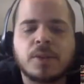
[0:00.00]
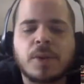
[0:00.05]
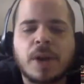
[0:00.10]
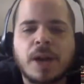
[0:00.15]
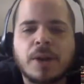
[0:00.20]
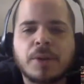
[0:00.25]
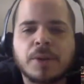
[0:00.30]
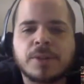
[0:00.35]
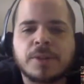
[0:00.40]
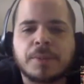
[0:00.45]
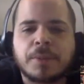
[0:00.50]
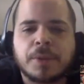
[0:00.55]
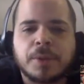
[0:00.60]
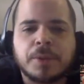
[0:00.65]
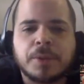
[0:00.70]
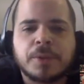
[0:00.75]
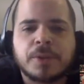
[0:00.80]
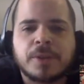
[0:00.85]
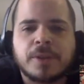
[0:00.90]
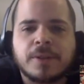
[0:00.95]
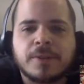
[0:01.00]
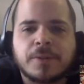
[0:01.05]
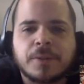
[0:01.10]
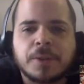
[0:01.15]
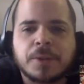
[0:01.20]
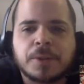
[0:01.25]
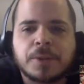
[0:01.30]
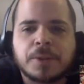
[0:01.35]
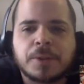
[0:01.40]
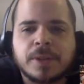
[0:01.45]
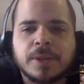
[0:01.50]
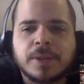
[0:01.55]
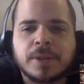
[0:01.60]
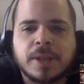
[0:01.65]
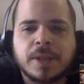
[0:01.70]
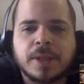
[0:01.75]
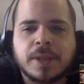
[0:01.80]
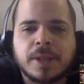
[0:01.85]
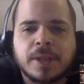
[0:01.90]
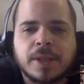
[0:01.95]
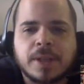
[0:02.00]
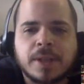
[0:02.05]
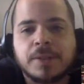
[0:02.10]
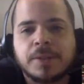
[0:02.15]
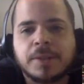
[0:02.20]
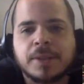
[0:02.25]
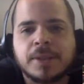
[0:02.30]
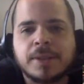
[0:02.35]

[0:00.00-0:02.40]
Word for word: the Rock was a producer on the first one, and he wants